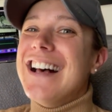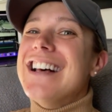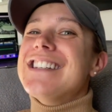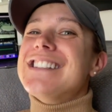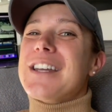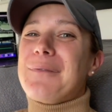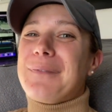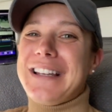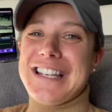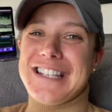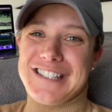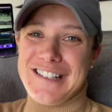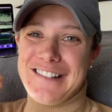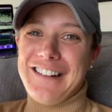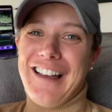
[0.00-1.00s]
So please
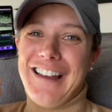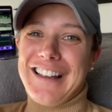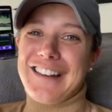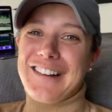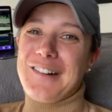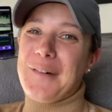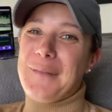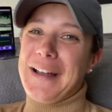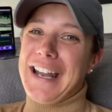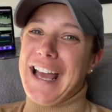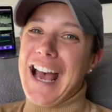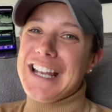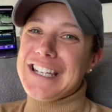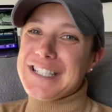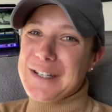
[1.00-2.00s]
do like, comment
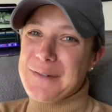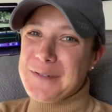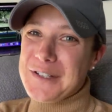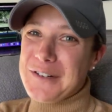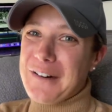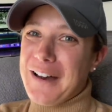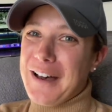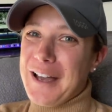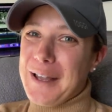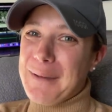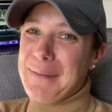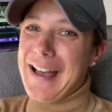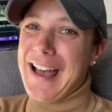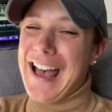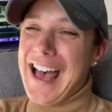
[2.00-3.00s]
and
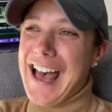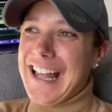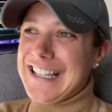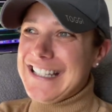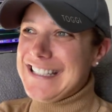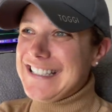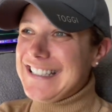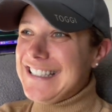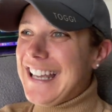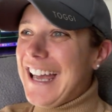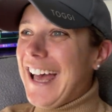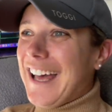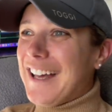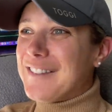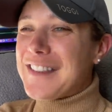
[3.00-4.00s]
subscribe, and
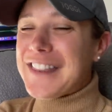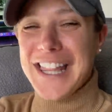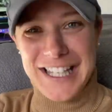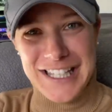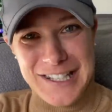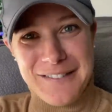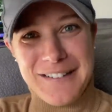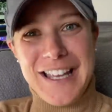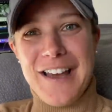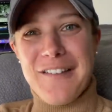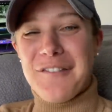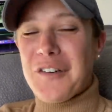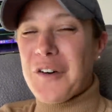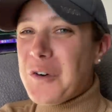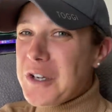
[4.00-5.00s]
yeah, thank you
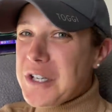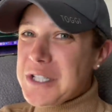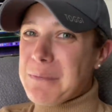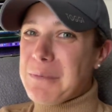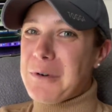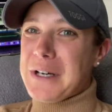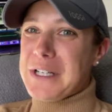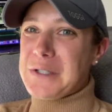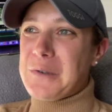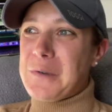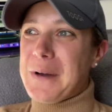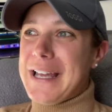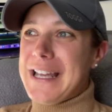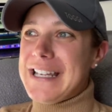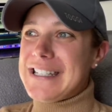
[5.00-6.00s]
again for all your support as
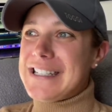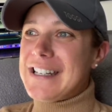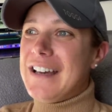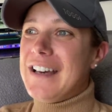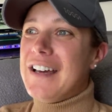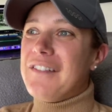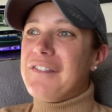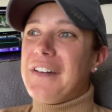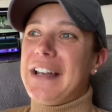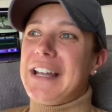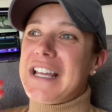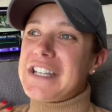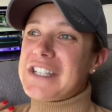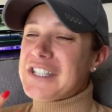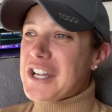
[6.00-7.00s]
always.
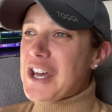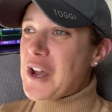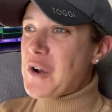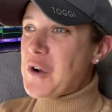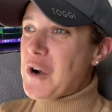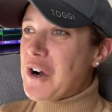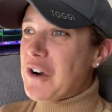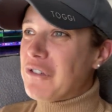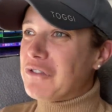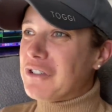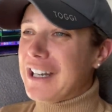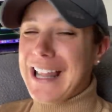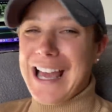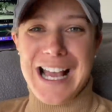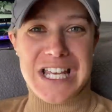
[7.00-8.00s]
Feeling so
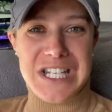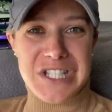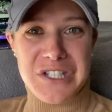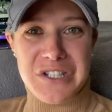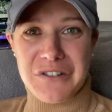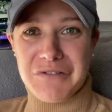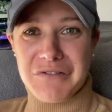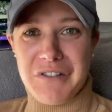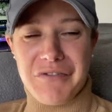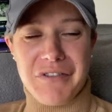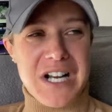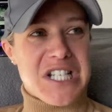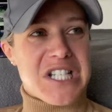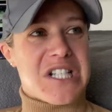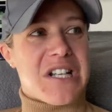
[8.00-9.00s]
relaxed,
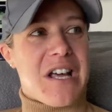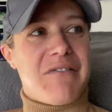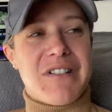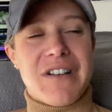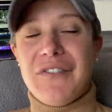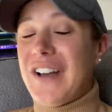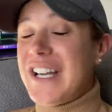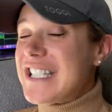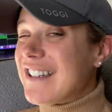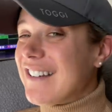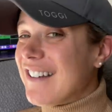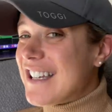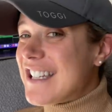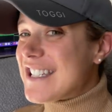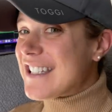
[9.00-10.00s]
refreshed and
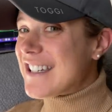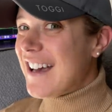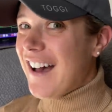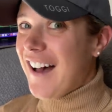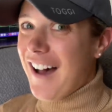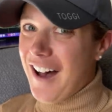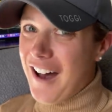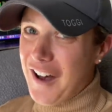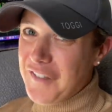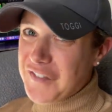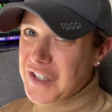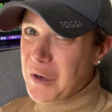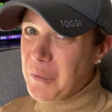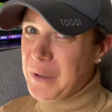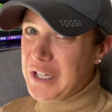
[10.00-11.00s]
revitalized
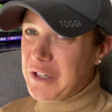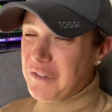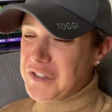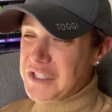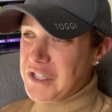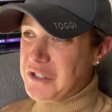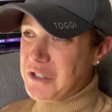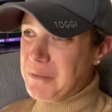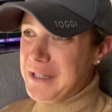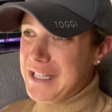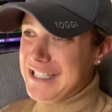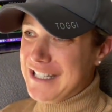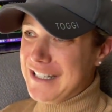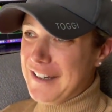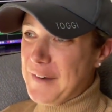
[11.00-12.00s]
after a week off social
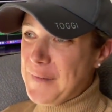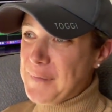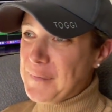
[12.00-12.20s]
media.